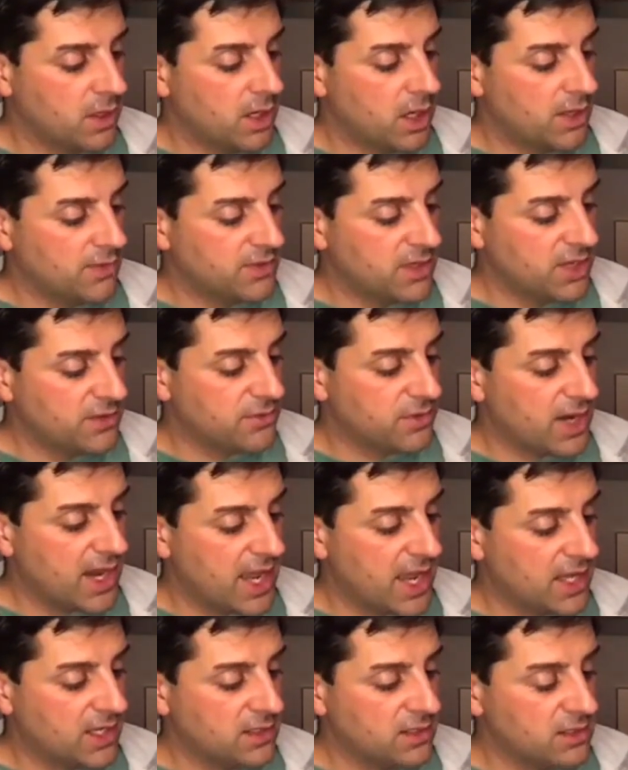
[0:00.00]
On the other
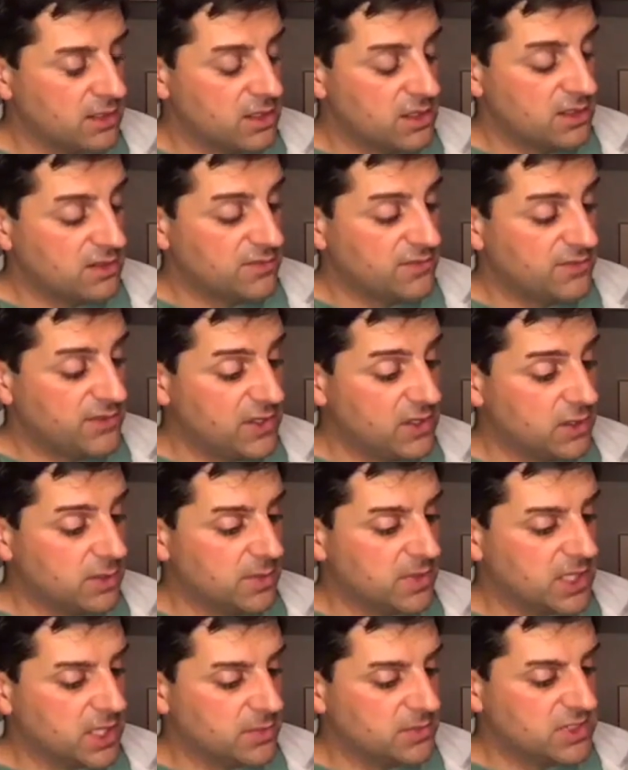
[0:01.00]
hand, fear
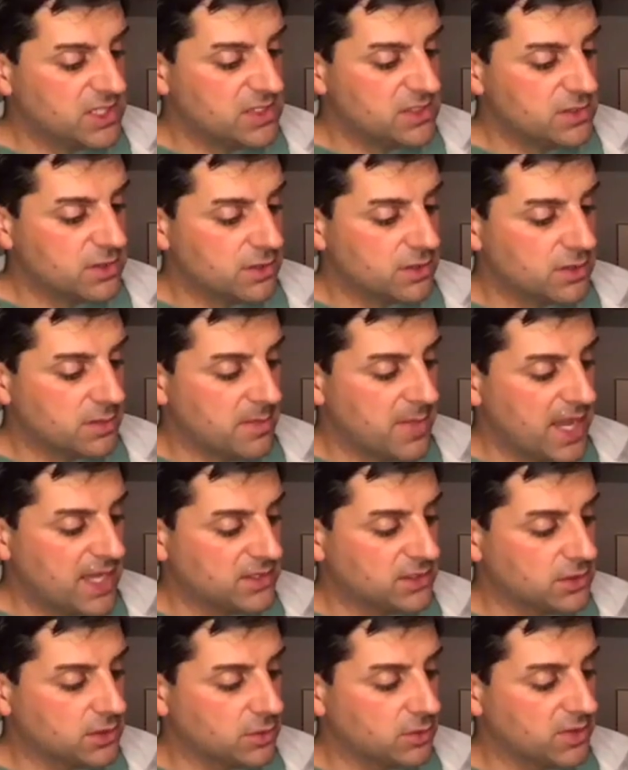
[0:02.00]
becomes easier to
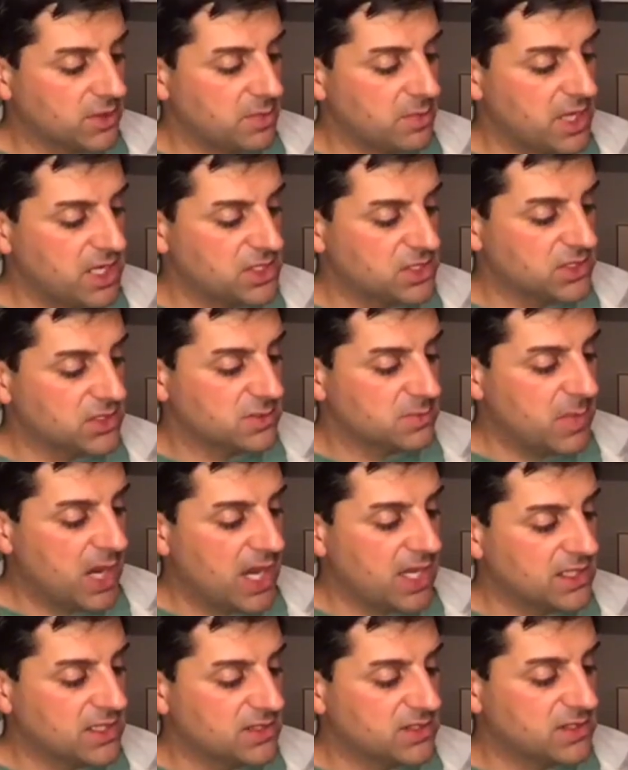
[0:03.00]
master when the patient's
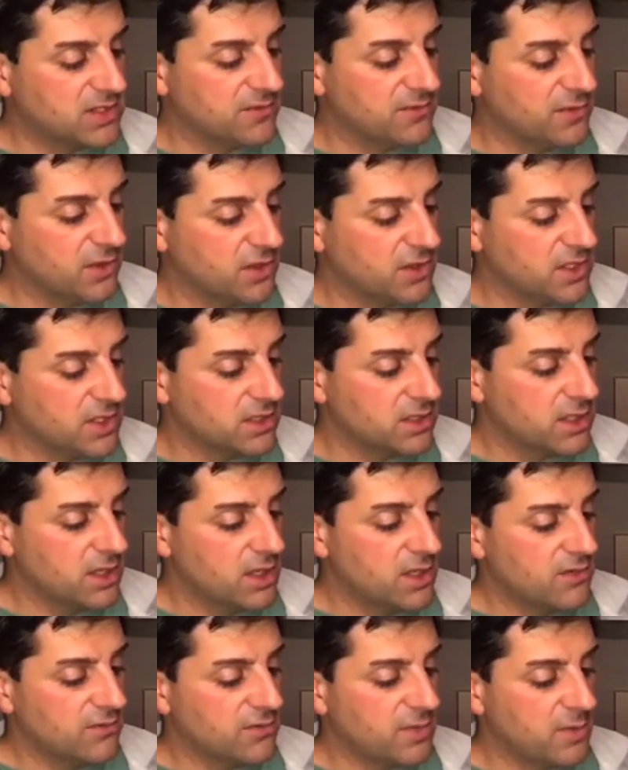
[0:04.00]
mind is diverted
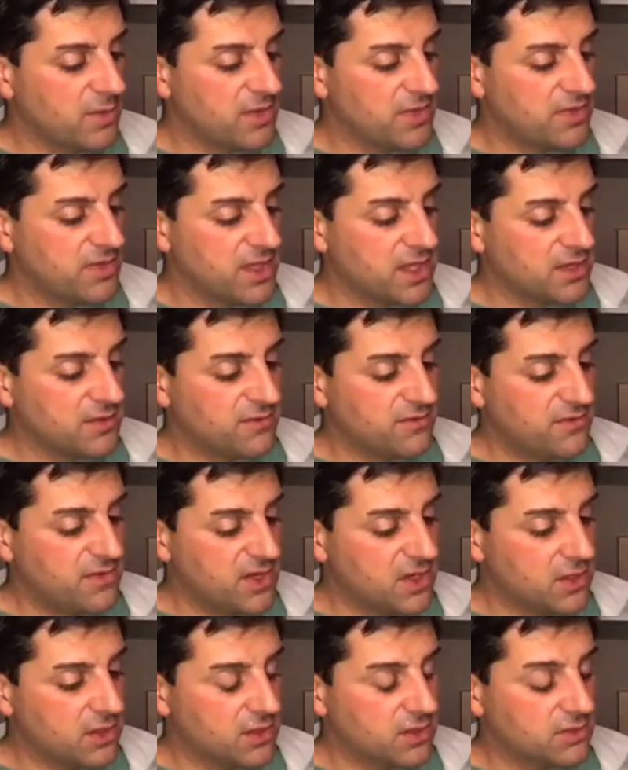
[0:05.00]
from the thing
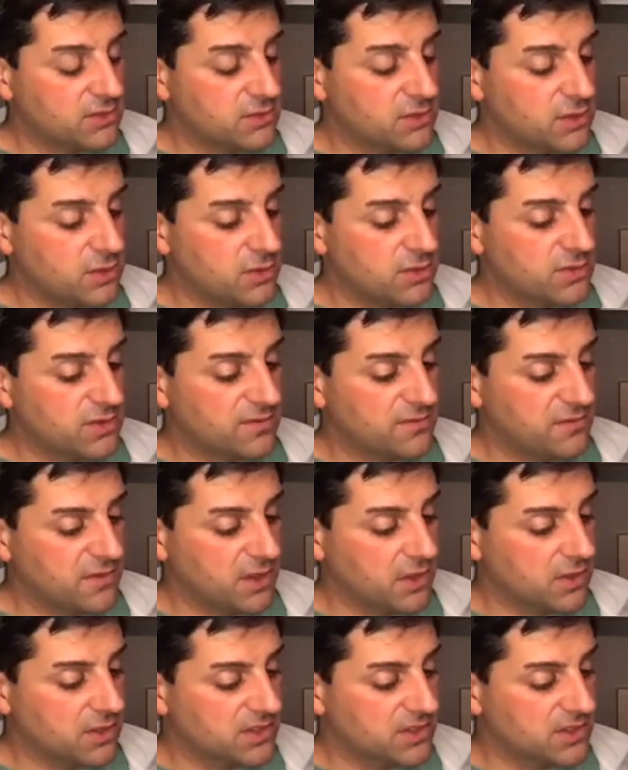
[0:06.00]
feared to the fear